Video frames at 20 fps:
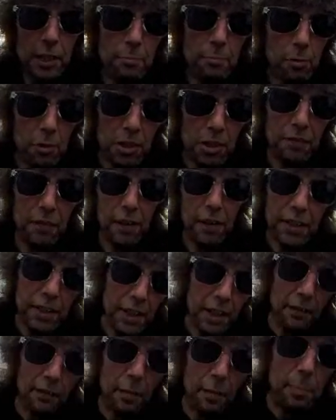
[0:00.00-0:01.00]
Broughty Ferry didn't
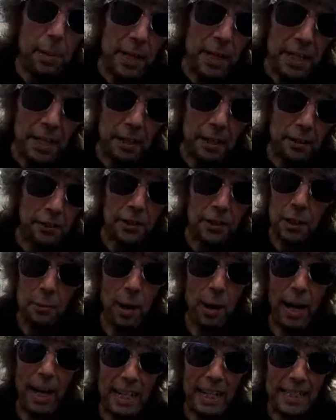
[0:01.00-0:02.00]
have a pier until
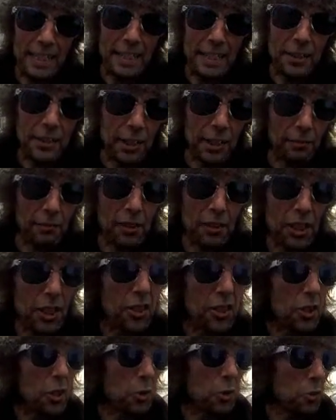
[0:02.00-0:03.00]
about
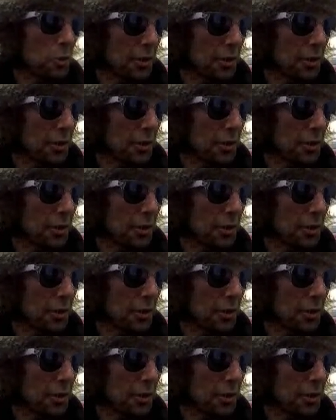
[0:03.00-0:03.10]
1872